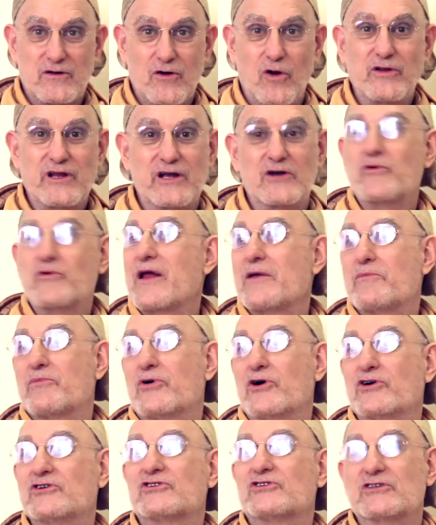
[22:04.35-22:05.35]
Only great
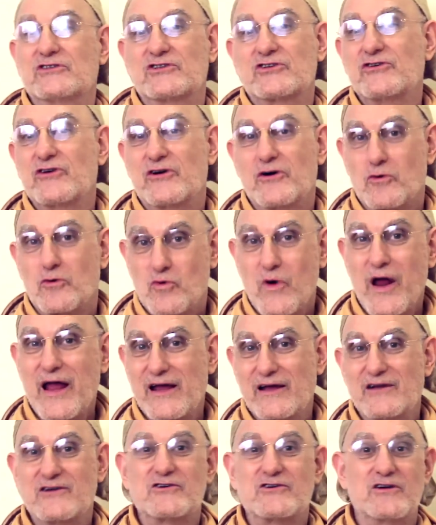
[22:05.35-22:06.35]
persons could
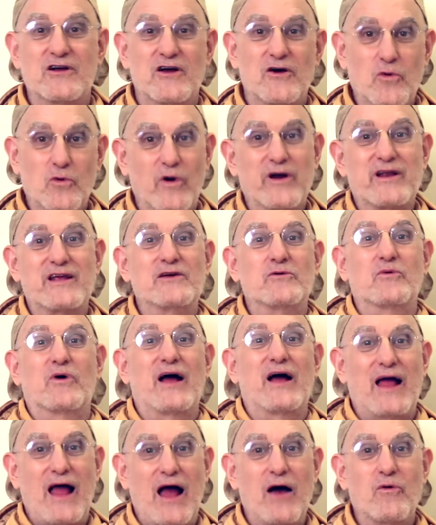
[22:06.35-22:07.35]
arrange what he
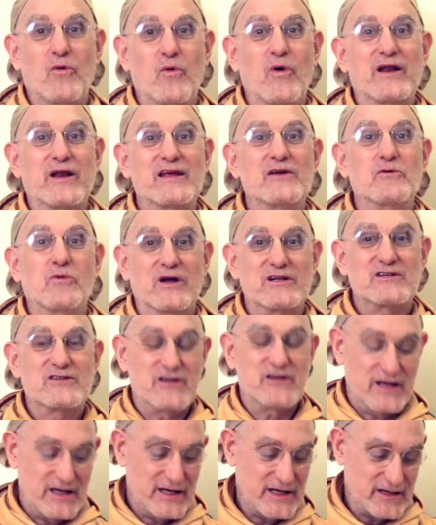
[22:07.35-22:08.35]
wants
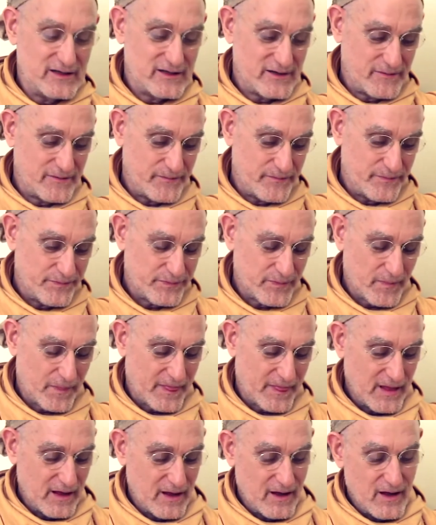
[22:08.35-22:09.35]
to eat.
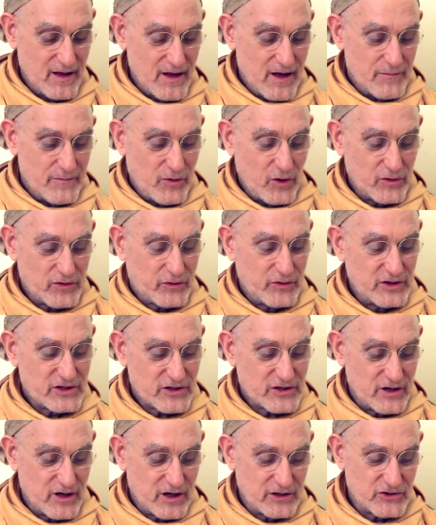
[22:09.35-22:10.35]
Both
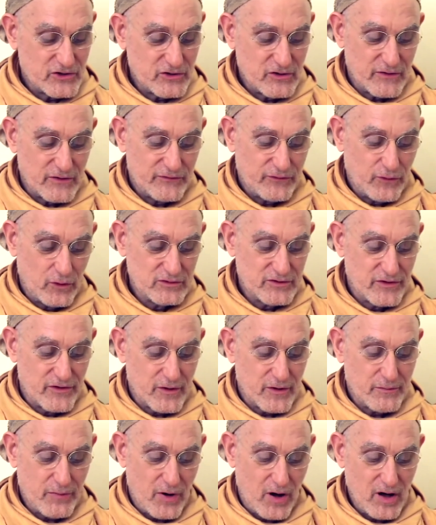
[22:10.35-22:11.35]
Krishna and Arjuna folded
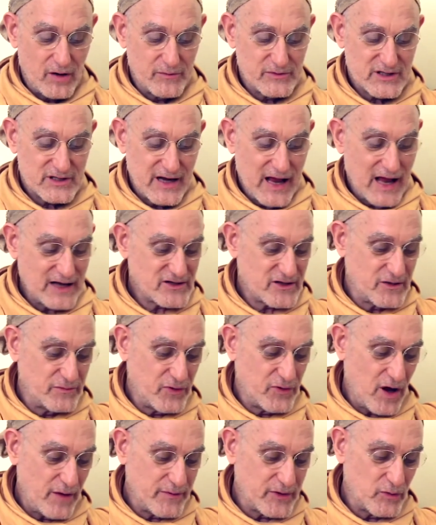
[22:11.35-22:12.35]
their palms and asked the
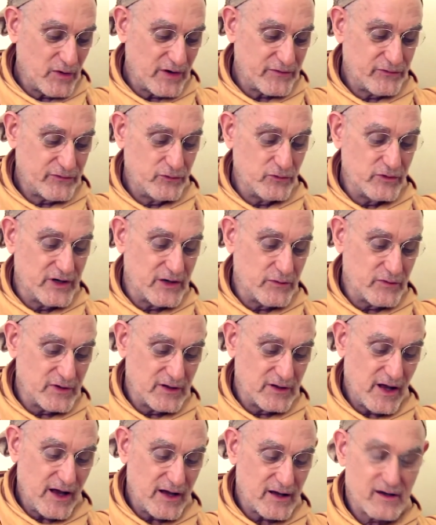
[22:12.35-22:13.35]
Brahmin what food he
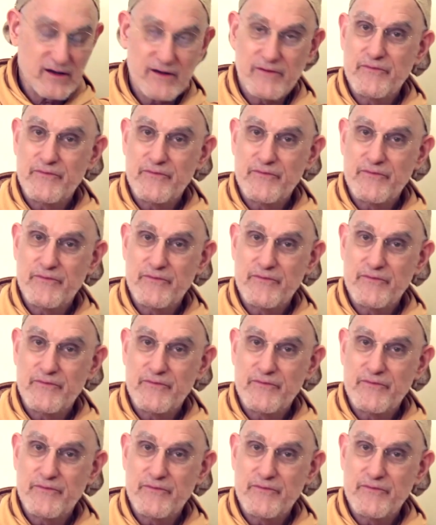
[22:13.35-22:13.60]
would like.